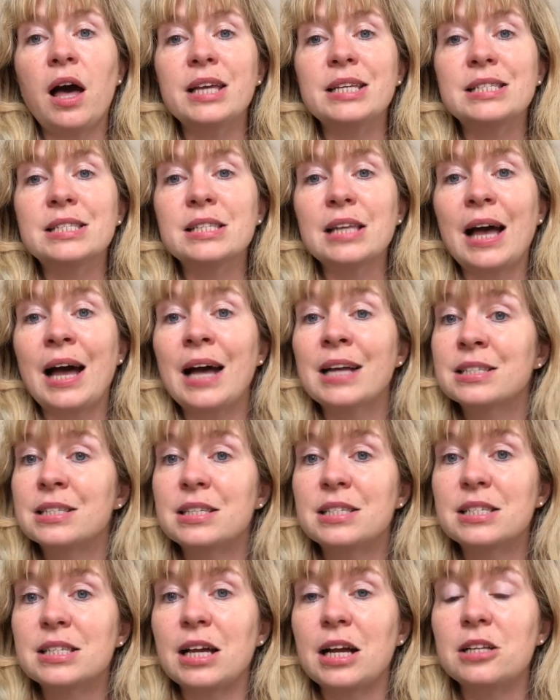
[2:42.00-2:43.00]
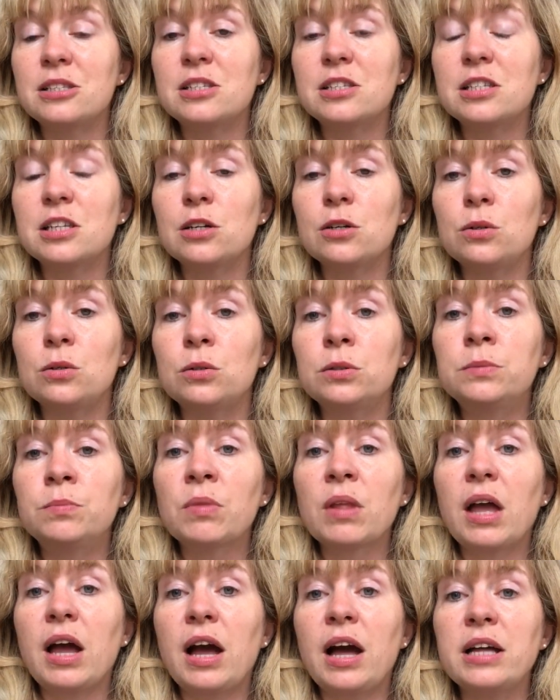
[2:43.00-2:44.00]
is at a standstill,
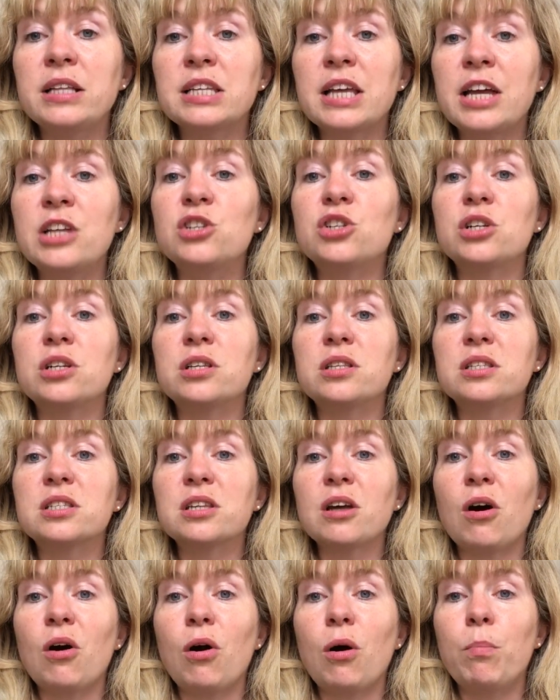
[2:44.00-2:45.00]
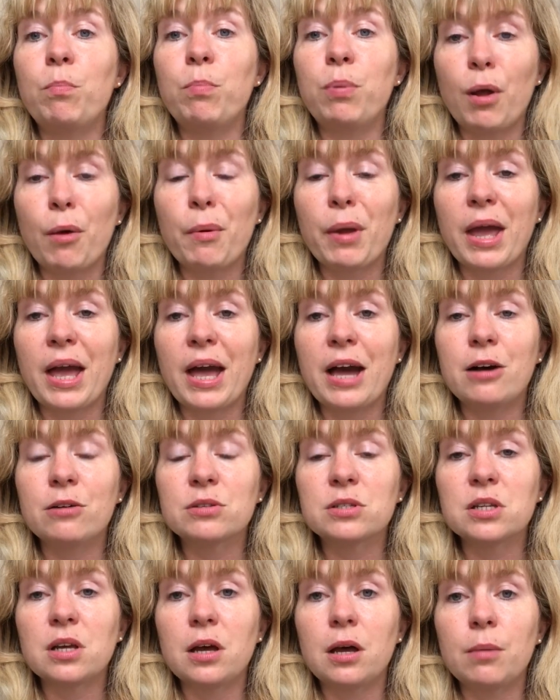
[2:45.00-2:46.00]
and engines are blowing
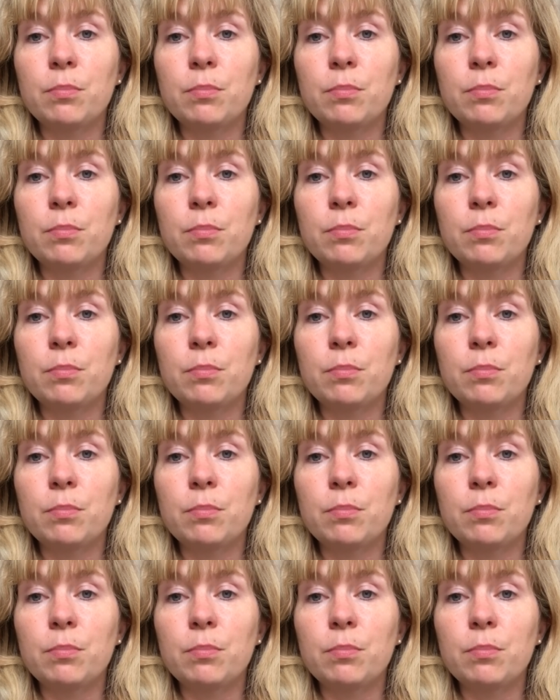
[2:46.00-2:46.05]
out